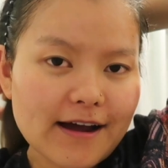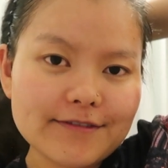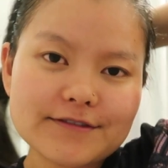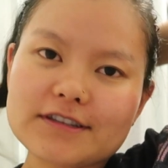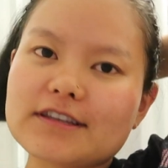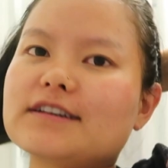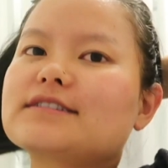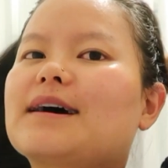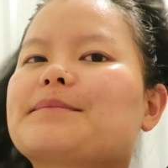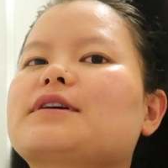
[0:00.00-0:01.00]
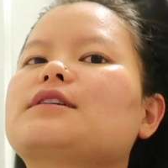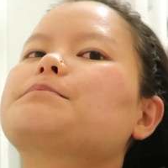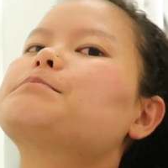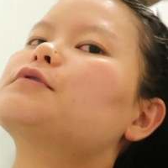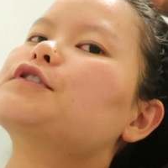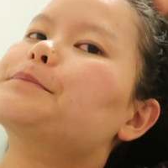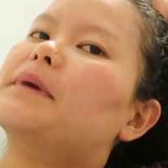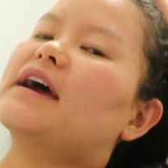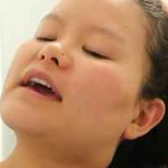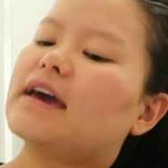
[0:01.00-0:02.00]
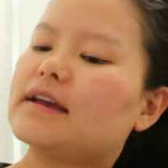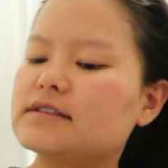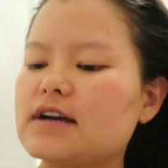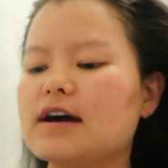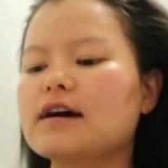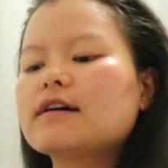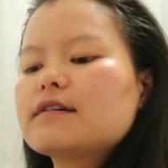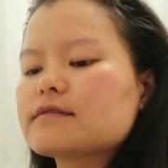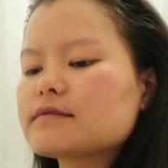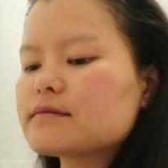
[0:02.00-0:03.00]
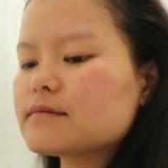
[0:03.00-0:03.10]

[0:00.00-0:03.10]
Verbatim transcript: after this i'm gonna put my hair down